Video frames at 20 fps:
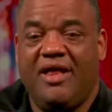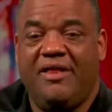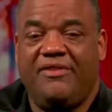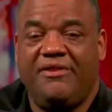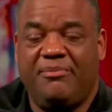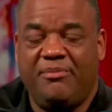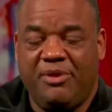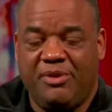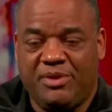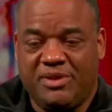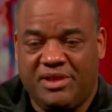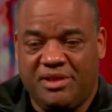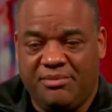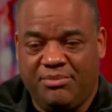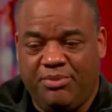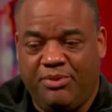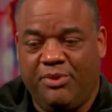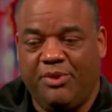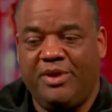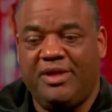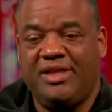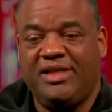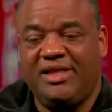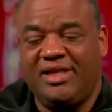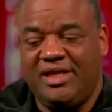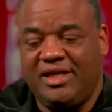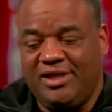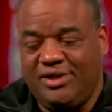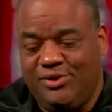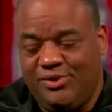The most important
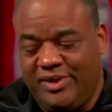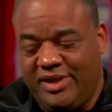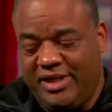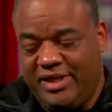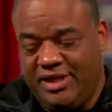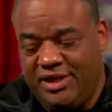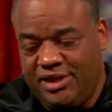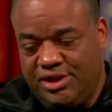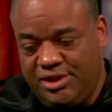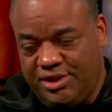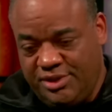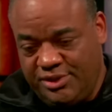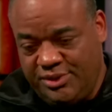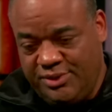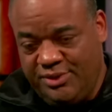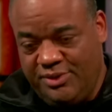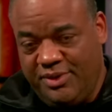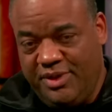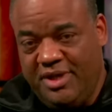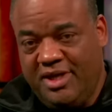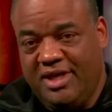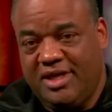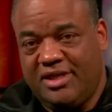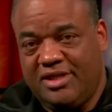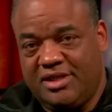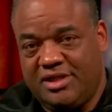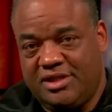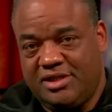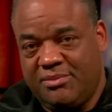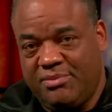thing you can do
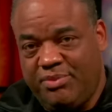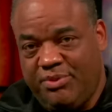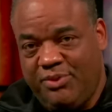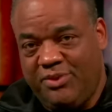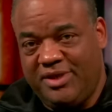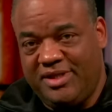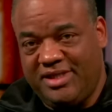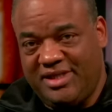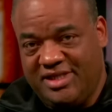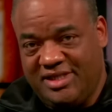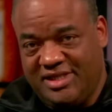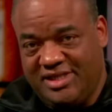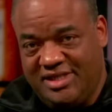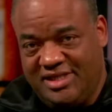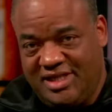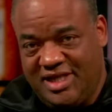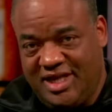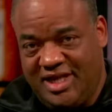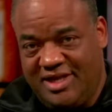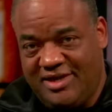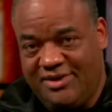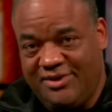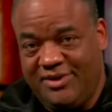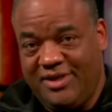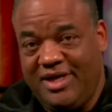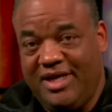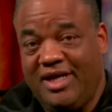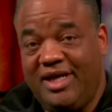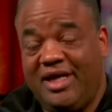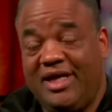to support this channel
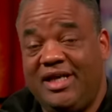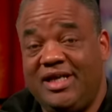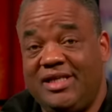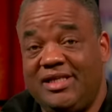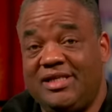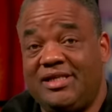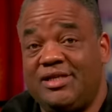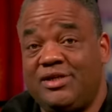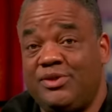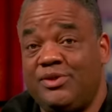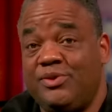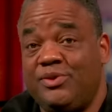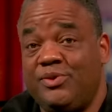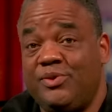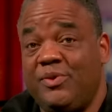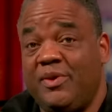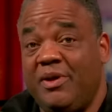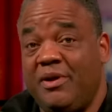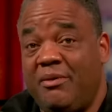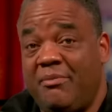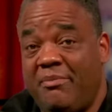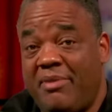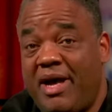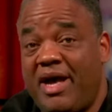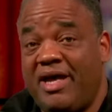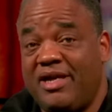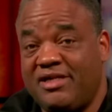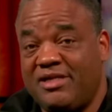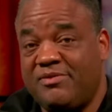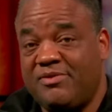is to buy
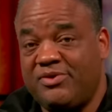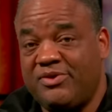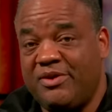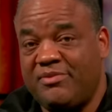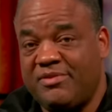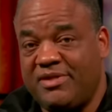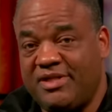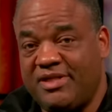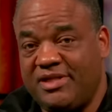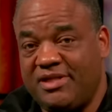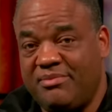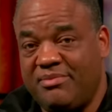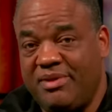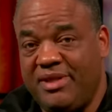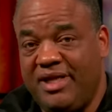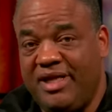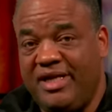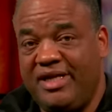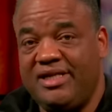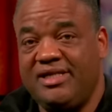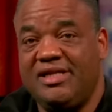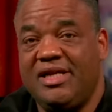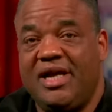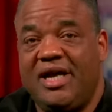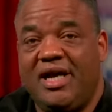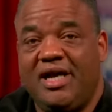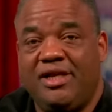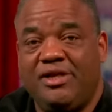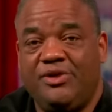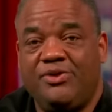a subscription to the Blaze.
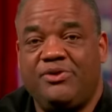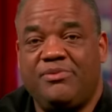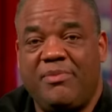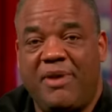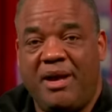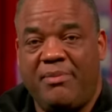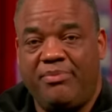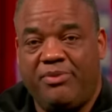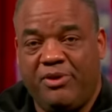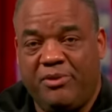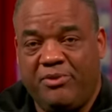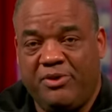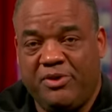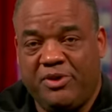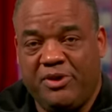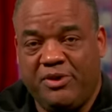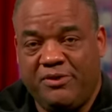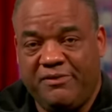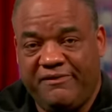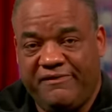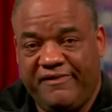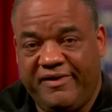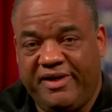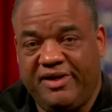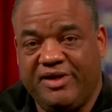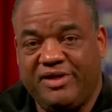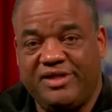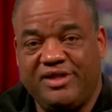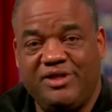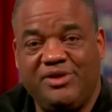Use my promo code
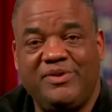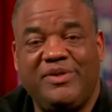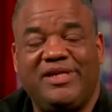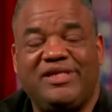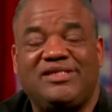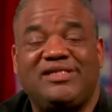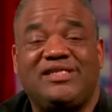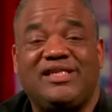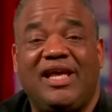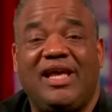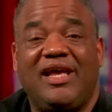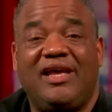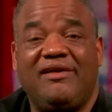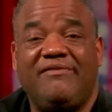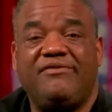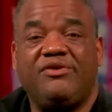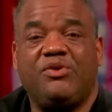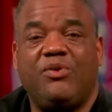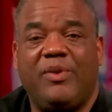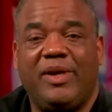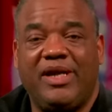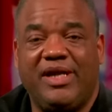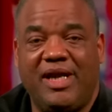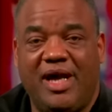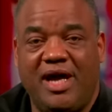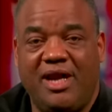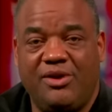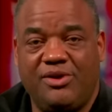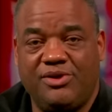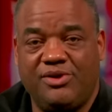fearless. You can save
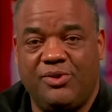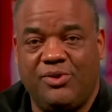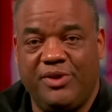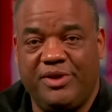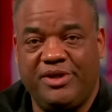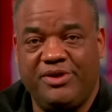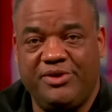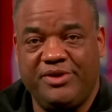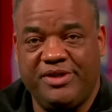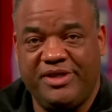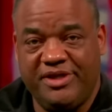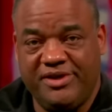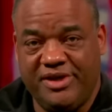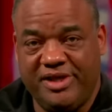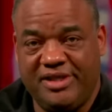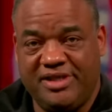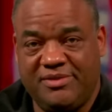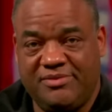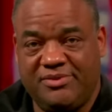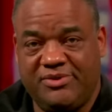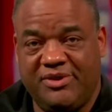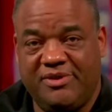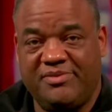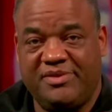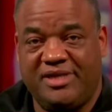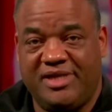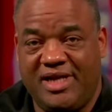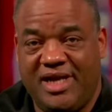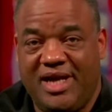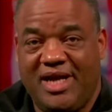$20 on your yearly
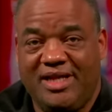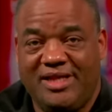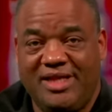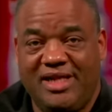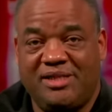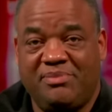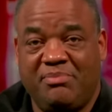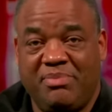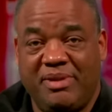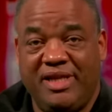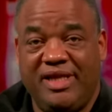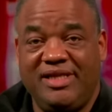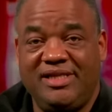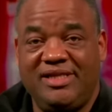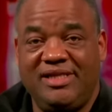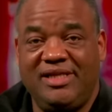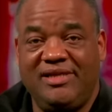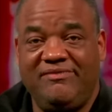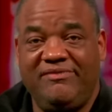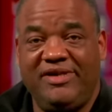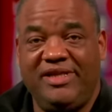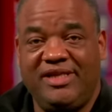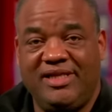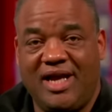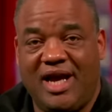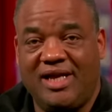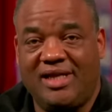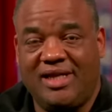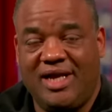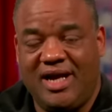subscription. That's
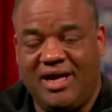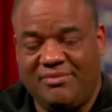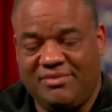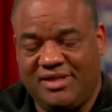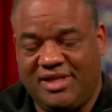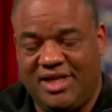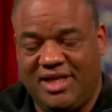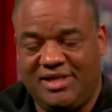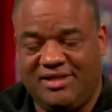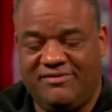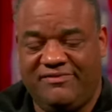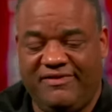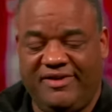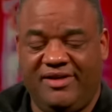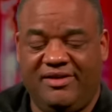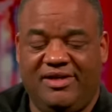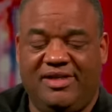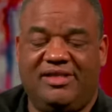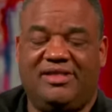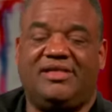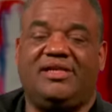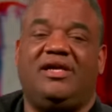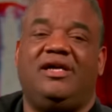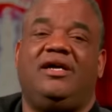blazetv.com/fearless.